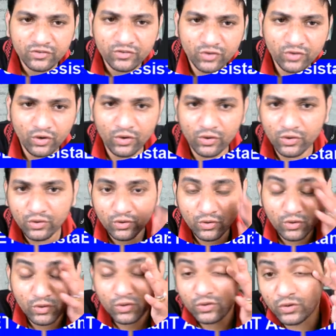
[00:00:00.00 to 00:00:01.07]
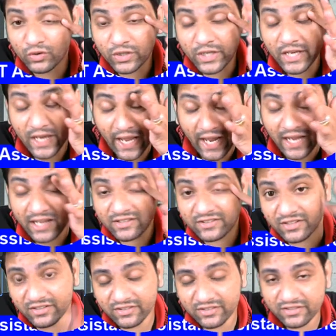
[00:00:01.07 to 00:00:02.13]
So you can
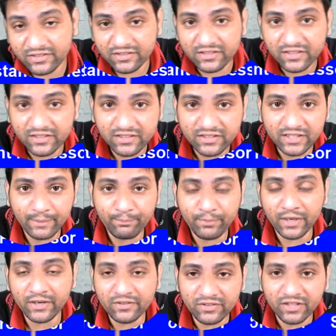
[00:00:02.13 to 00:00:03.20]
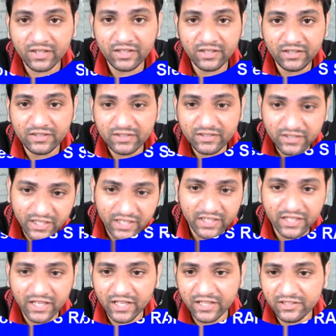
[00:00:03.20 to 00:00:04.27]
access the person
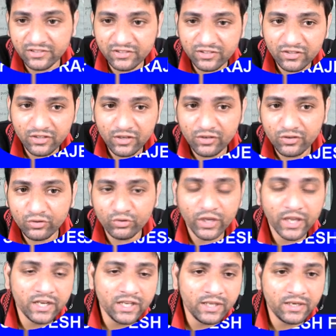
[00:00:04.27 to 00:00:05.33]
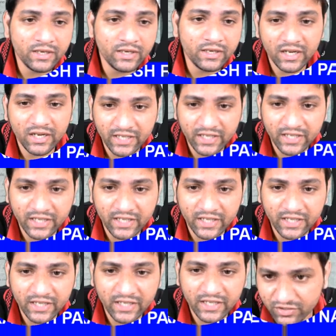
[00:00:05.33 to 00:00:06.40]
details to any real time
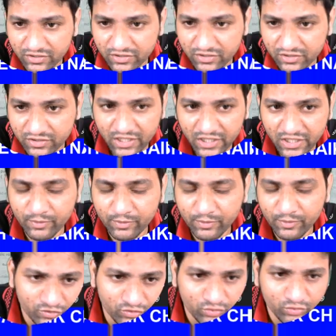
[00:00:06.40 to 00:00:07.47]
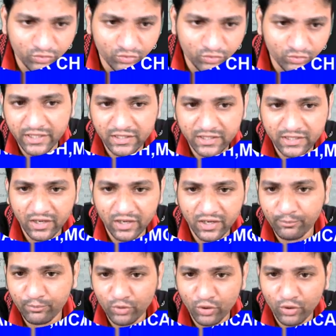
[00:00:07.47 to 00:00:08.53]
object, that may be a student or
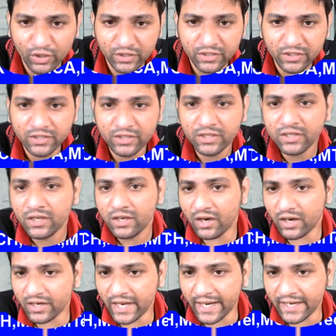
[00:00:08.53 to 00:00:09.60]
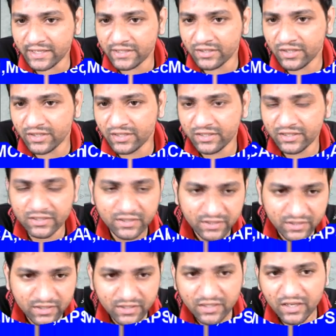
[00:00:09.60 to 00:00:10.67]
employee or actor
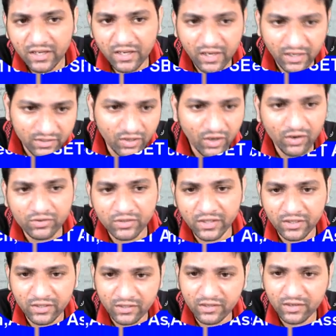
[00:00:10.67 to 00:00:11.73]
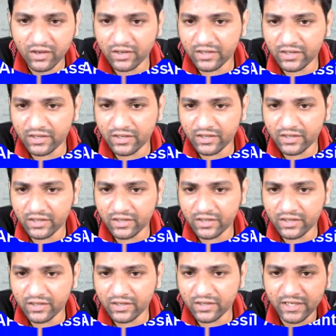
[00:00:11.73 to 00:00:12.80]
or doctor or any
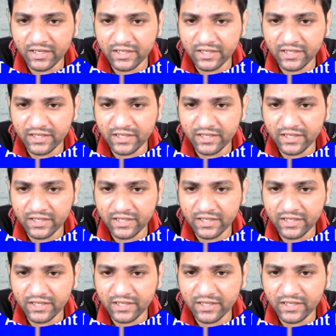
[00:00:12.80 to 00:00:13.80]
particular real time